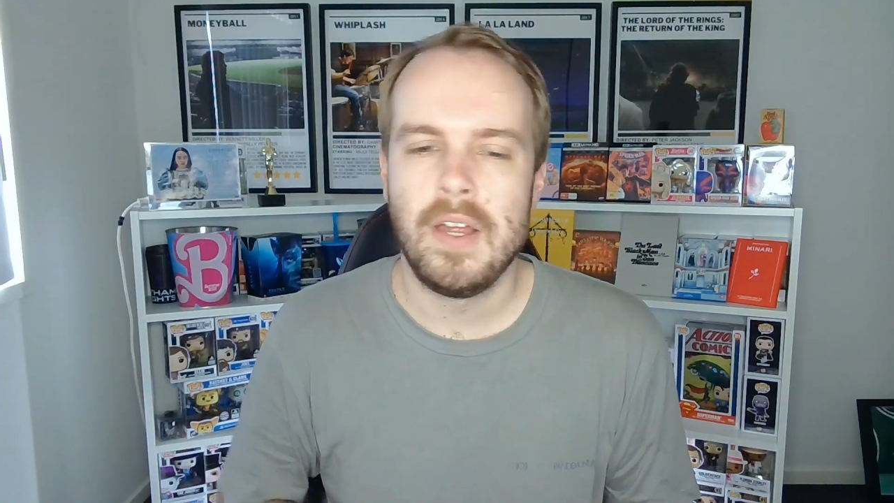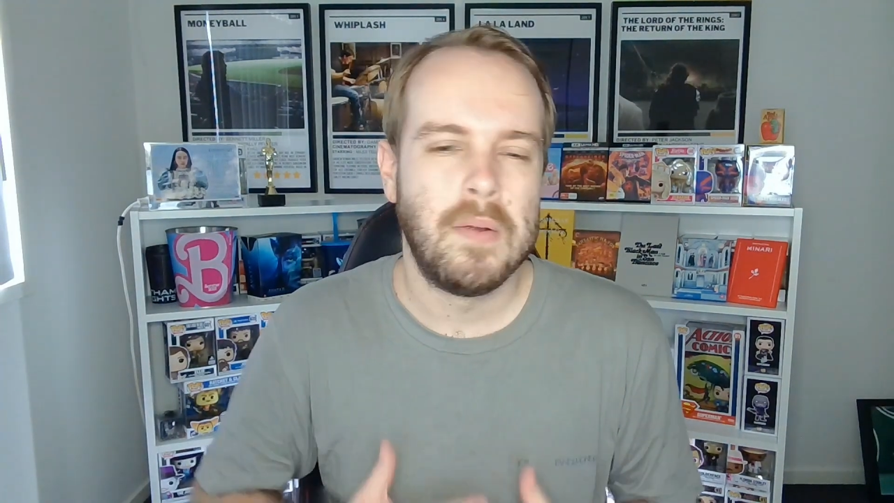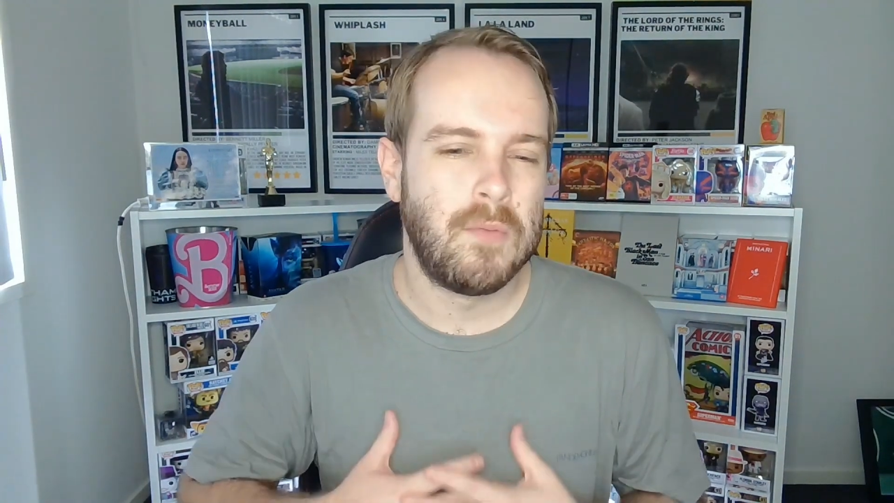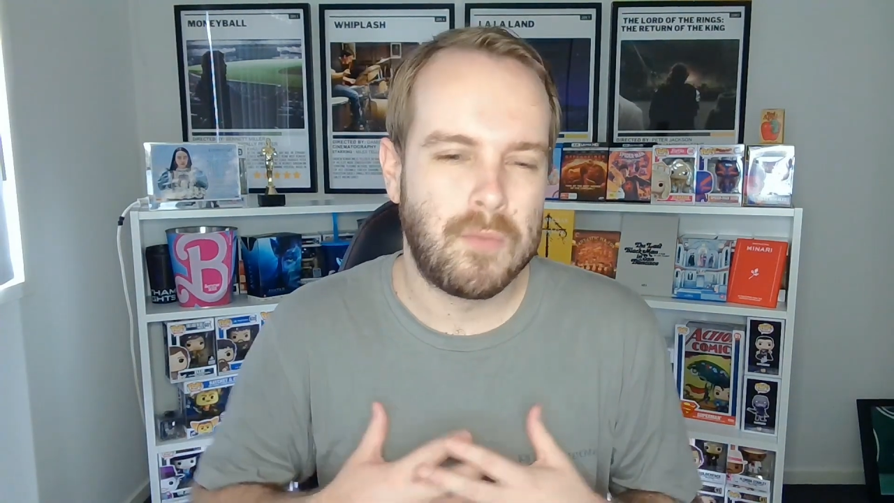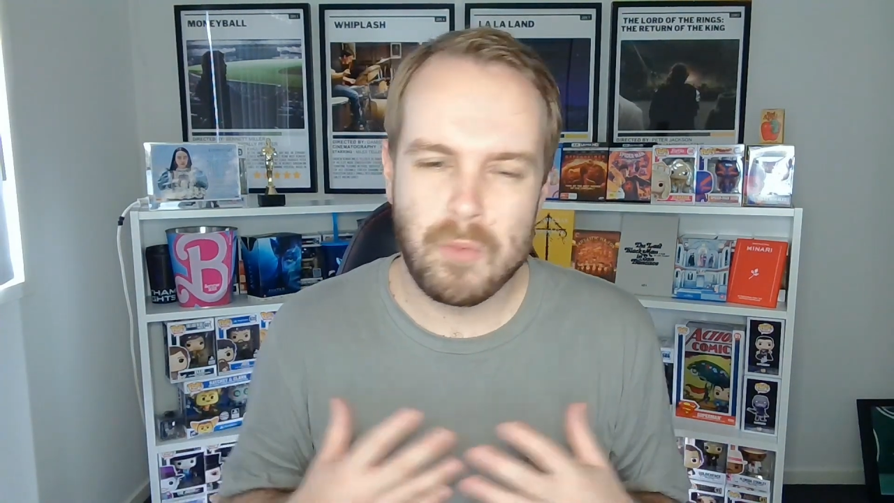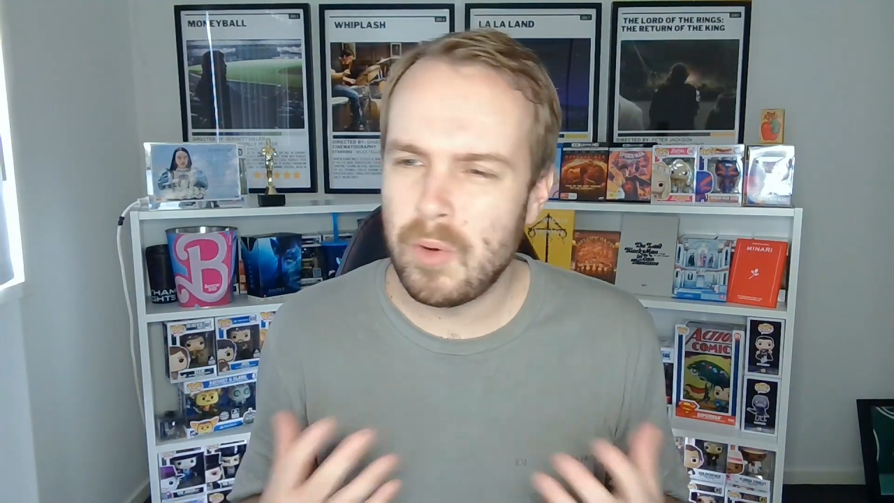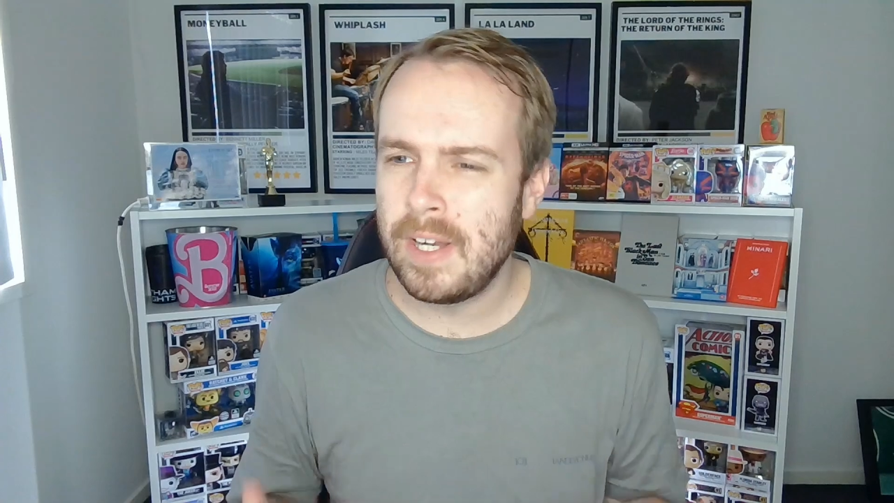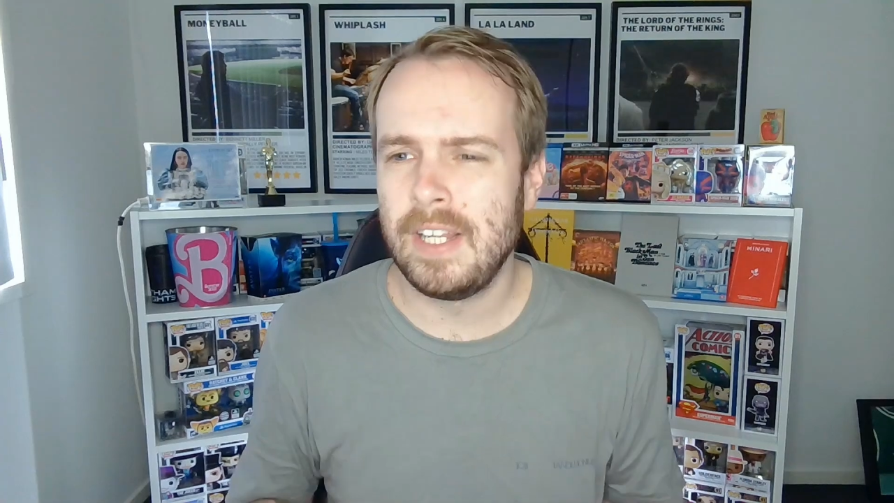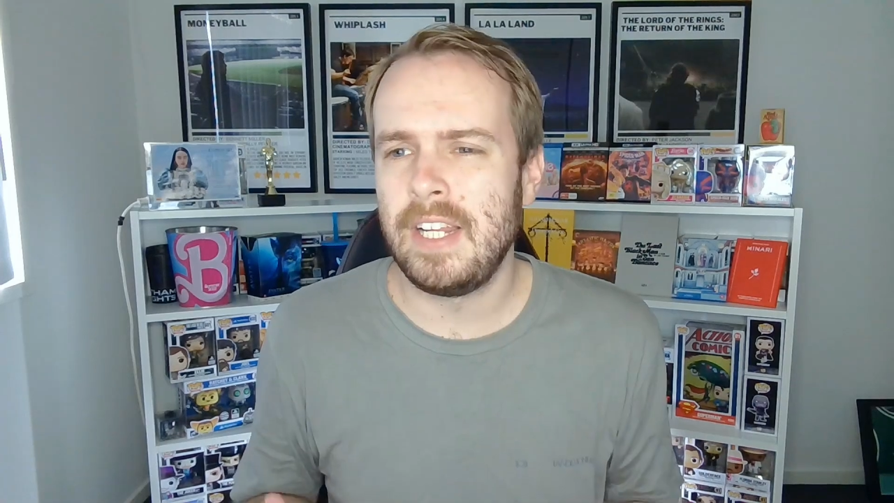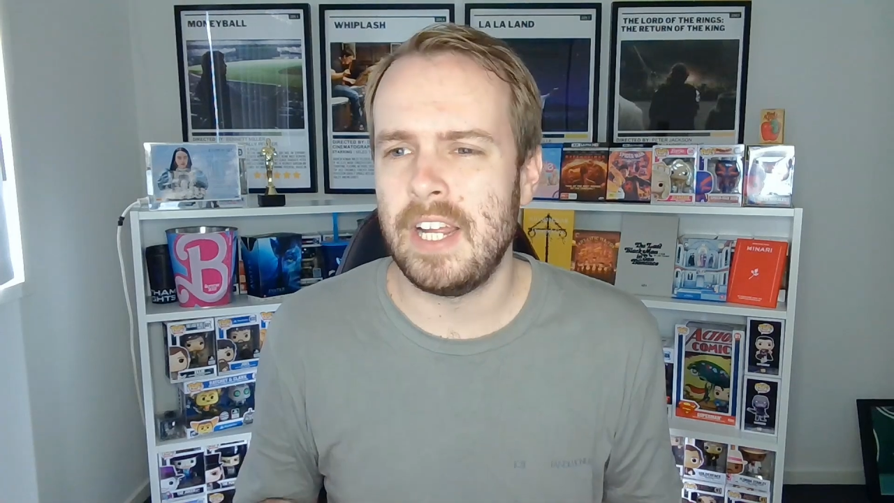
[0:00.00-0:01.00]

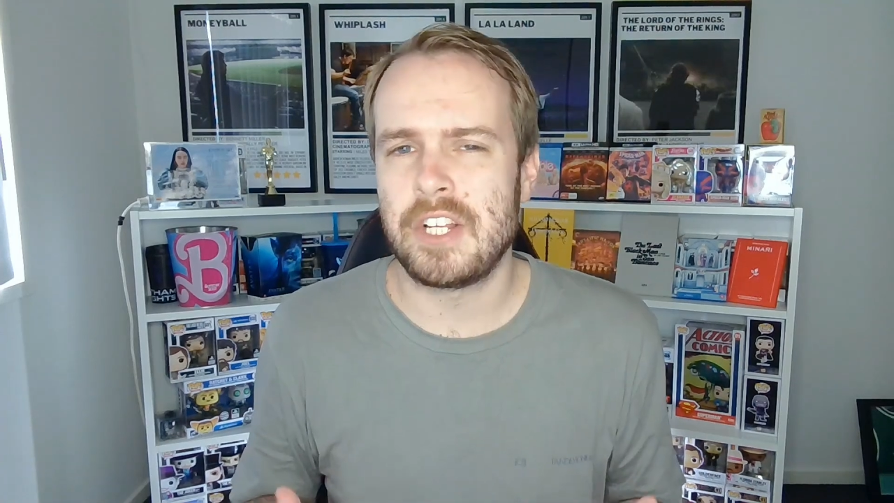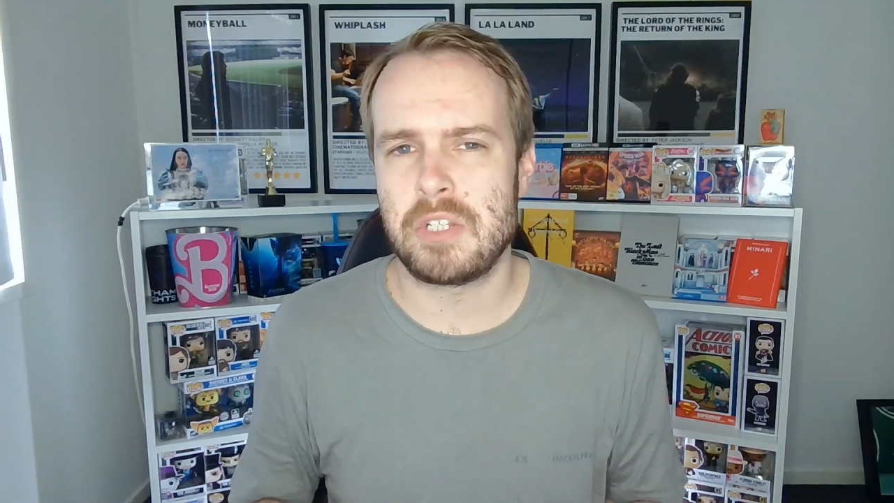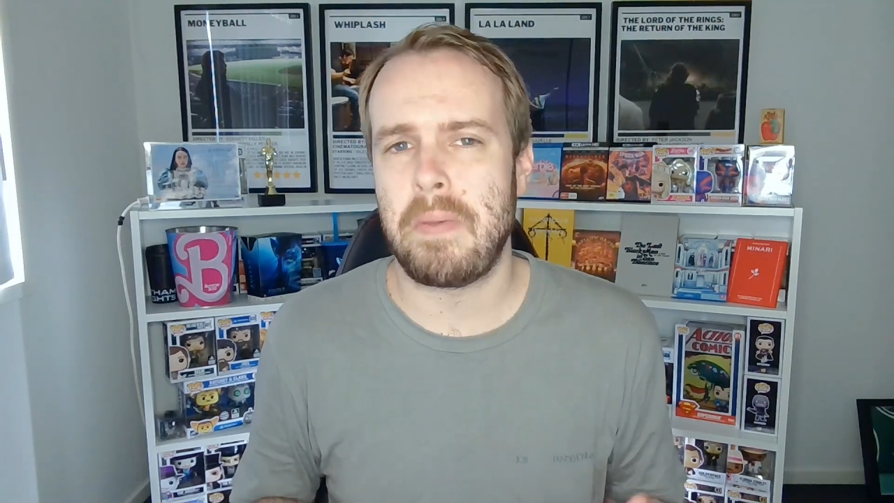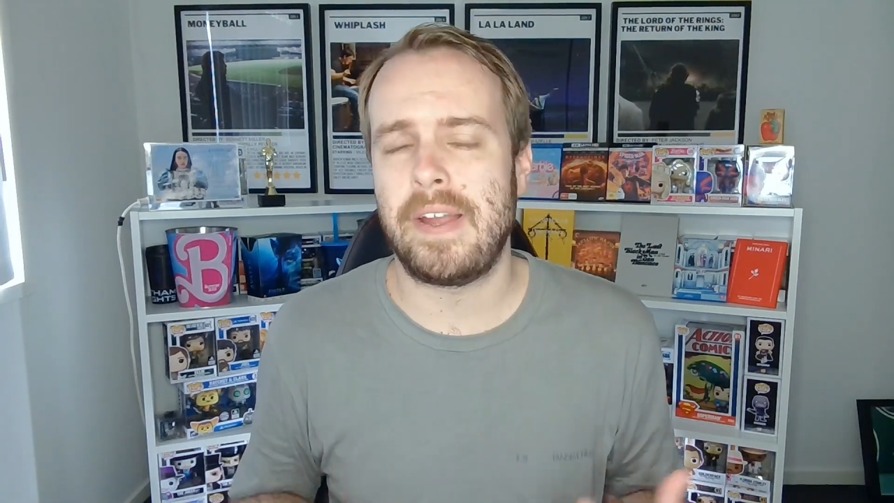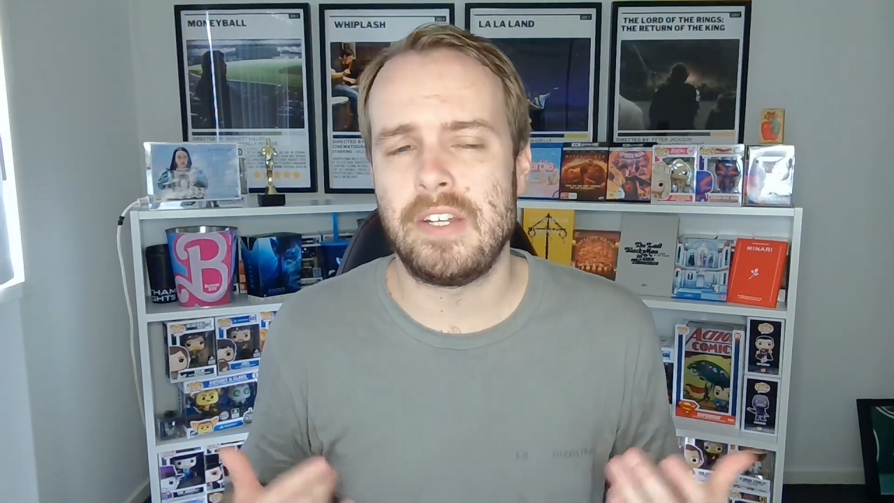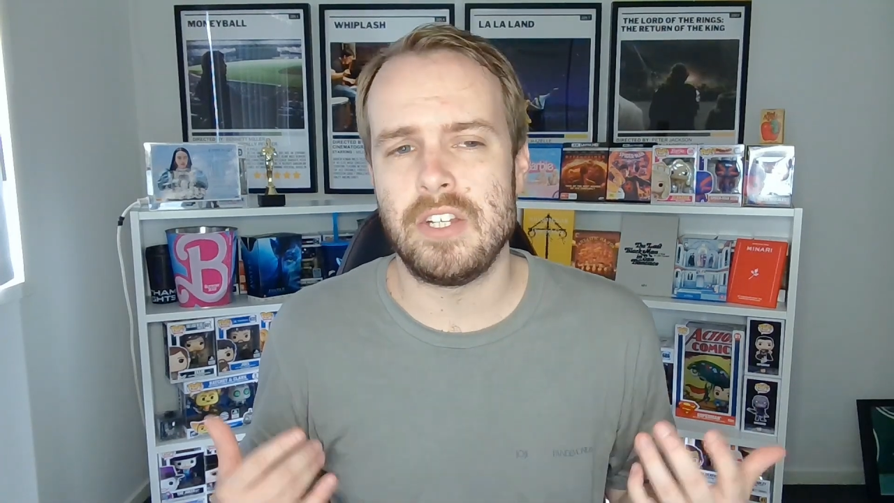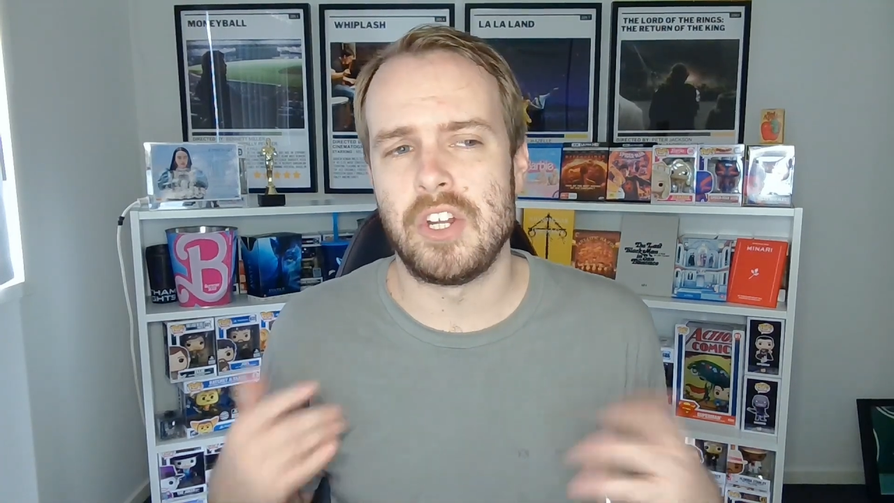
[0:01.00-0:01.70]
Really expected.